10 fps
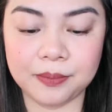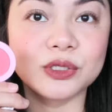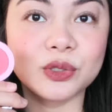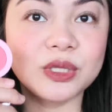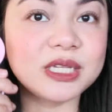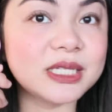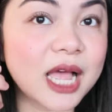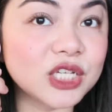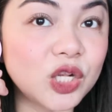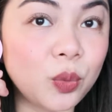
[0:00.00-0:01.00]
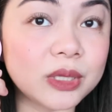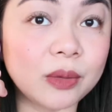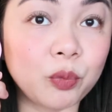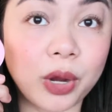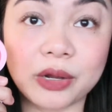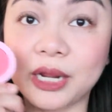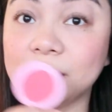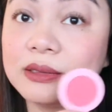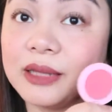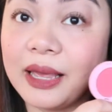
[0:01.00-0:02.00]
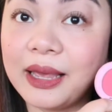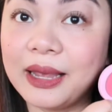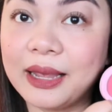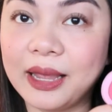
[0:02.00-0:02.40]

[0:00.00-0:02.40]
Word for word: So this is actually what I'm wearing today.